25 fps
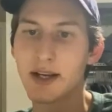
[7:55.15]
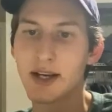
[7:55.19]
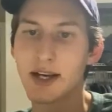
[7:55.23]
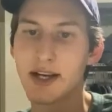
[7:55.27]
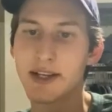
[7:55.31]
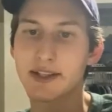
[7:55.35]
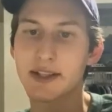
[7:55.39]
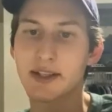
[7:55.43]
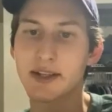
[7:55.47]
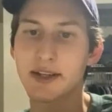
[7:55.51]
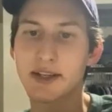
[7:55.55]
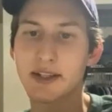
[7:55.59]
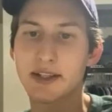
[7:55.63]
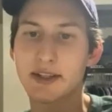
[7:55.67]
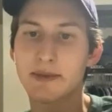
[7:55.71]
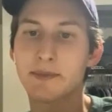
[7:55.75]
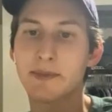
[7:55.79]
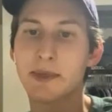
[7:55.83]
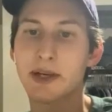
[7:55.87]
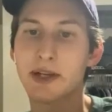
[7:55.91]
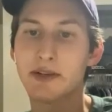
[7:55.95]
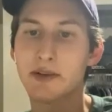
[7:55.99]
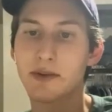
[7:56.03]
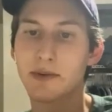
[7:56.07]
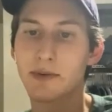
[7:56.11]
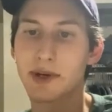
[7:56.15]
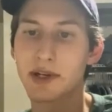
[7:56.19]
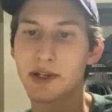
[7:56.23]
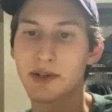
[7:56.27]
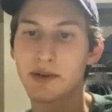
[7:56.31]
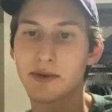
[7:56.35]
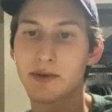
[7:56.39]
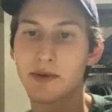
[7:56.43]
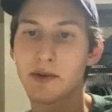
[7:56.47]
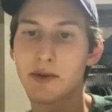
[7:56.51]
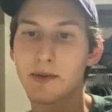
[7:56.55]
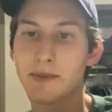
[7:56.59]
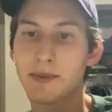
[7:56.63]
as the next major
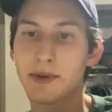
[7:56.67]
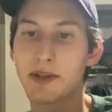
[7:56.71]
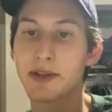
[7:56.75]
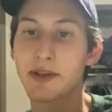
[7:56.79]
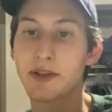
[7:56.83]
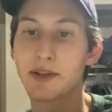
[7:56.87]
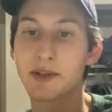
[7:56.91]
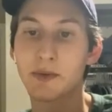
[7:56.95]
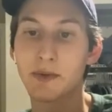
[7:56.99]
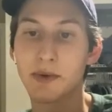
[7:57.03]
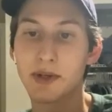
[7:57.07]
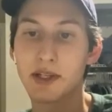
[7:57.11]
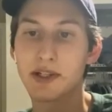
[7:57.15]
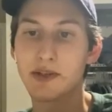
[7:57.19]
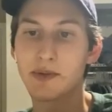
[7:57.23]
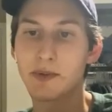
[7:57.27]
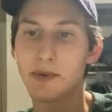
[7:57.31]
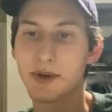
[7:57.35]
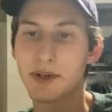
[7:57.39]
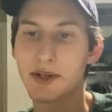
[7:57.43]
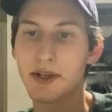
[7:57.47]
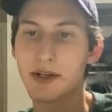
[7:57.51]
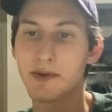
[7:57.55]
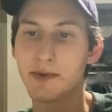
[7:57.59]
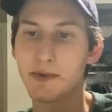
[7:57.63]
racial group in the 2020